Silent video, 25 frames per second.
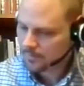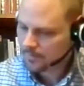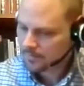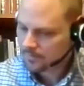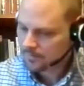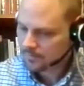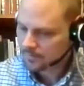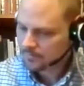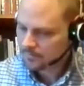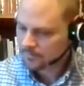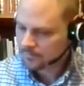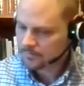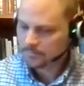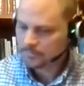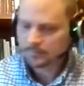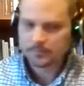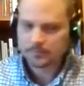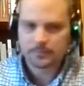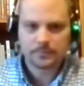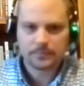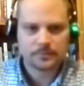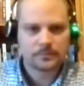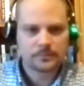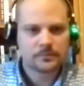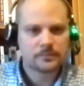
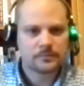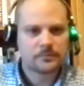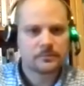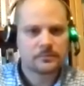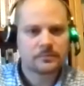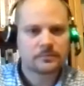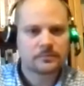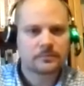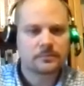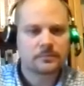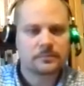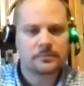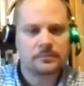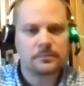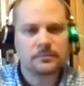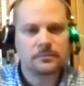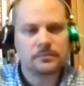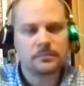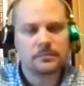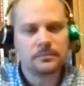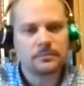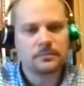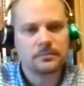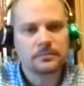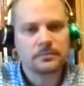
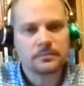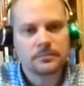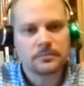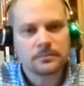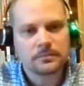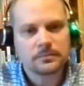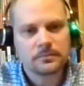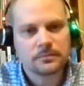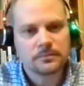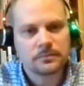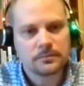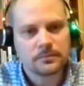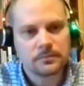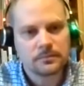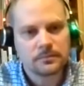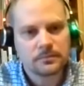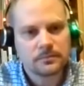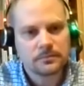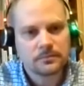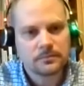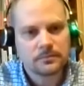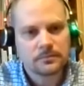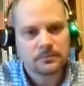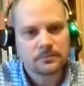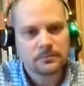
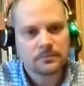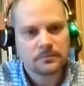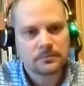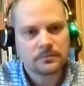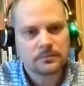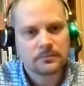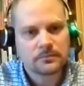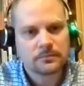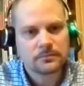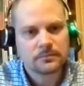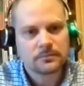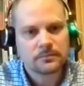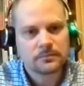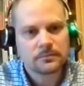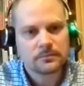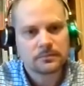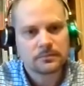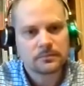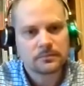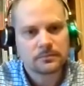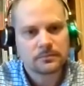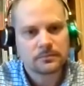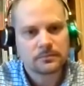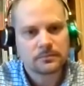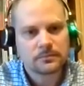
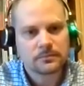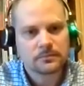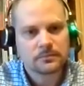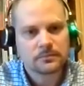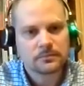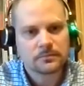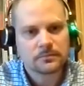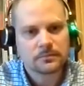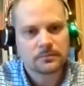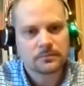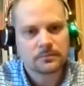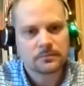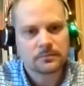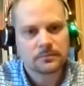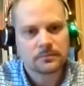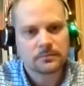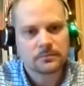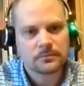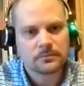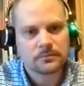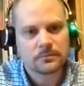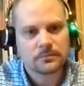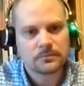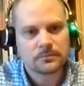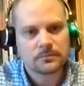
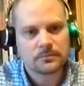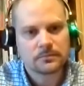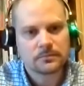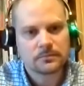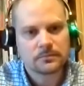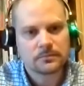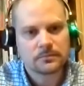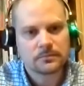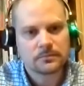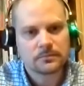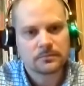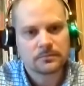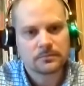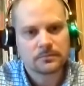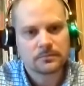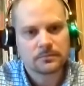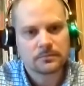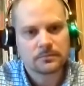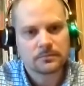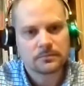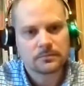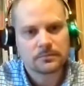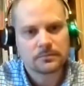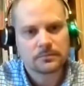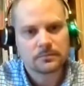
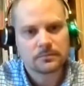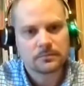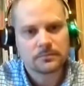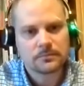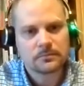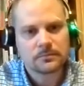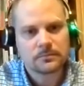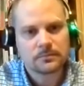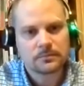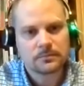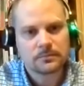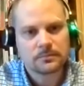The person shown says nothing.